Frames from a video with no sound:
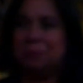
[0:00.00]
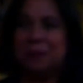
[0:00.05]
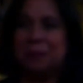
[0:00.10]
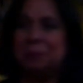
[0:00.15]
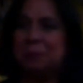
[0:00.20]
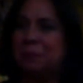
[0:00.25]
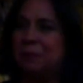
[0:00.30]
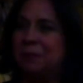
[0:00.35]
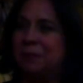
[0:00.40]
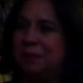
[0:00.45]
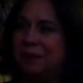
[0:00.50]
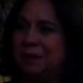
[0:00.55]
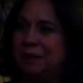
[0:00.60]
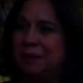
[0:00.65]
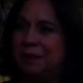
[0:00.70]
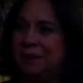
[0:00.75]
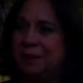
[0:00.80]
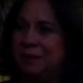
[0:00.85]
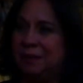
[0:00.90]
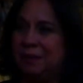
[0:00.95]
people
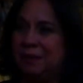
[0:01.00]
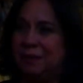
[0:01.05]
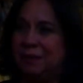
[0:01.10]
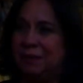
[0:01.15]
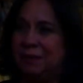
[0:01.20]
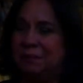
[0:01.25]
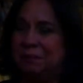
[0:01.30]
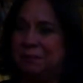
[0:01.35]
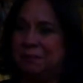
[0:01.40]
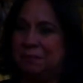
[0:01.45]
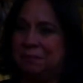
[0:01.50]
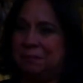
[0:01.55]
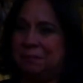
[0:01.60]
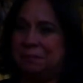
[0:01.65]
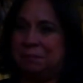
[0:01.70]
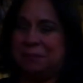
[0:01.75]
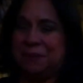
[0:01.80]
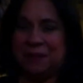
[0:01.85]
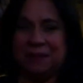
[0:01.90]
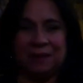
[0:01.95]

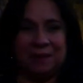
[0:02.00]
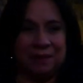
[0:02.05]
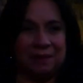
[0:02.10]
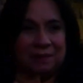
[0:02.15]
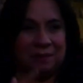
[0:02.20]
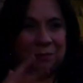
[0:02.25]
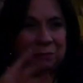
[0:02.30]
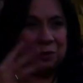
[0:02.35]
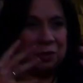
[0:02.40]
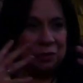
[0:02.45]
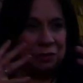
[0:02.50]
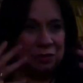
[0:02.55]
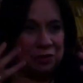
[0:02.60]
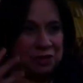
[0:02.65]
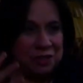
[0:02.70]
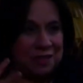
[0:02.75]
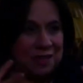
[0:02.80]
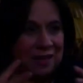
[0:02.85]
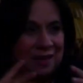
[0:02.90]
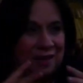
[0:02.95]
be, we
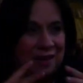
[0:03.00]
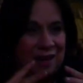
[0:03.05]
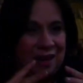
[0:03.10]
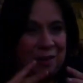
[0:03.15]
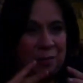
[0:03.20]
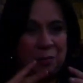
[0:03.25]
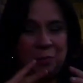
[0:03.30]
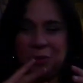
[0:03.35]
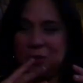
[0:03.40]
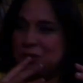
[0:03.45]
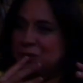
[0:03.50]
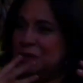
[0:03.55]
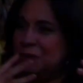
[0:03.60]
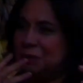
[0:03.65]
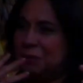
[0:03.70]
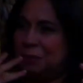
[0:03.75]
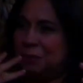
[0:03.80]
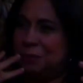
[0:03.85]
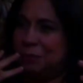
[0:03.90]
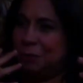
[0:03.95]
understand how much they're